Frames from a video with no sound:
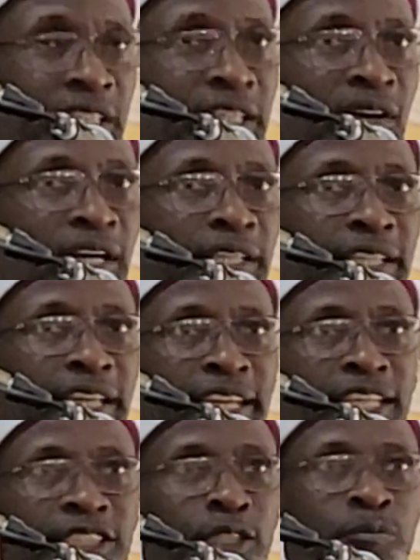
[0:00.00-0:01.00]
in our dear
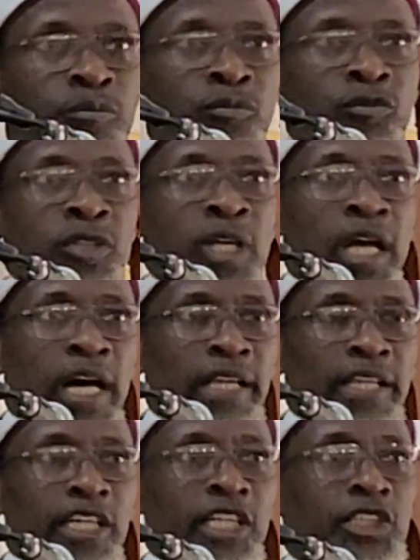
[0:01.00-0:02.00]
nation.
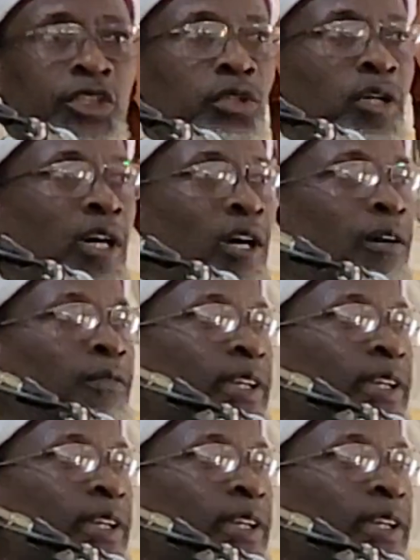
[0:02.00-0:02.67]
The issue of